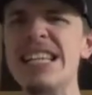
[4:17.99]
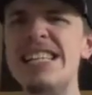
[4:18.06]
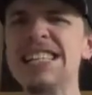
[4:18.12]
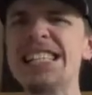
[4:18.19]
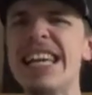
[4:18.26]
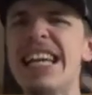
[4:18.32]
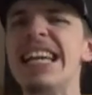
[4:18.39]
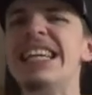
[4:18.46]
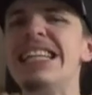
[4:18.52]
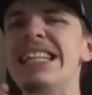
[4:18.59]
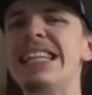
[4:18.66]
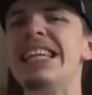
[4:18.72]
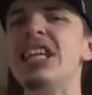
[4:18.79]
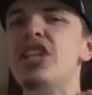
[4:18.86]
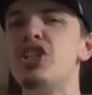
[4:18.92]
This is like an
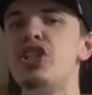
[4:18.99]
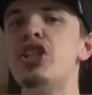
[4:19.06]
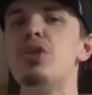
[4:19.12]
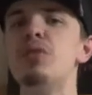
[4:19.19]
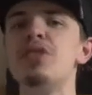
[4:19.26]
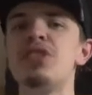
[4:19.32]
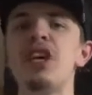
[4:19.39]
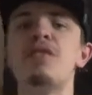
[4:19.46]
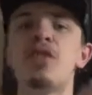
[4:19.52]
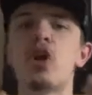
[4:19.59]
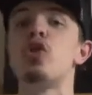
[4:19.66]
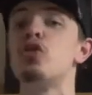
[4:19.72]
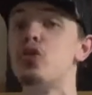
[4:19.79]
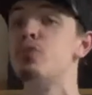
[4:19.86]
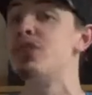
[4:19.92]
Indiana Jones of
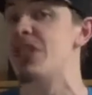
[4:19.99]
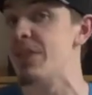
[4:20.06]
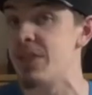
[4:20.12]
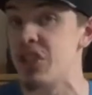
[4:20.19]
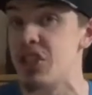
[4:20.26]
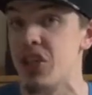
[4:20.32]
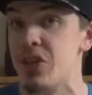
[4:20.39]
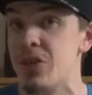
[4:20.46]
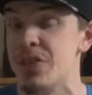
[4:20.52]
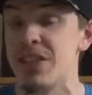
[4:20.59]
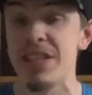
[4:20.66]
cartoon TV shows,